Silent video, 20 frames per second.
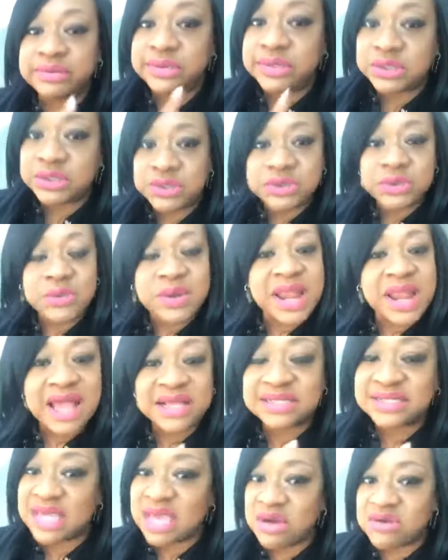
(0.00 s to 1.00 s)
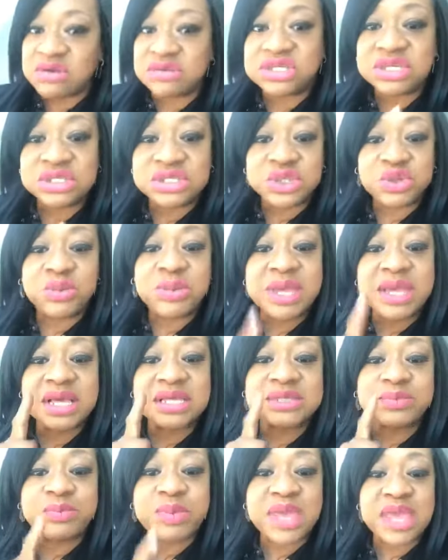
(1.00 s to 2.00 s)
do what I tell you to do,
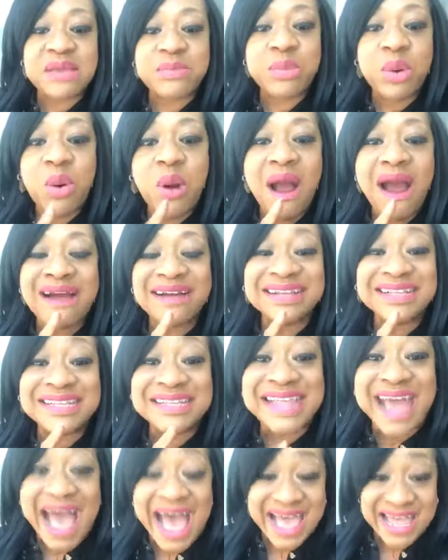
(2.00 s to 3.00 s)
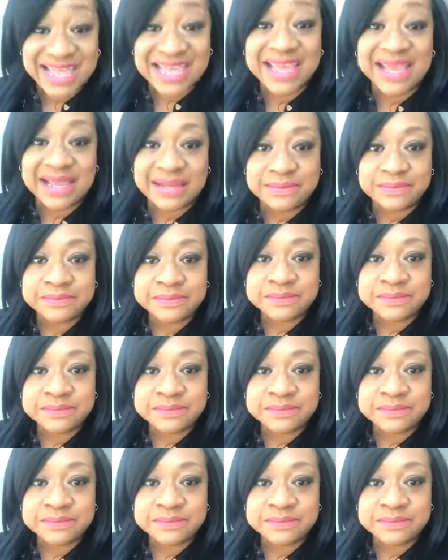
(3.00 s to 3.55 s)
because people are dying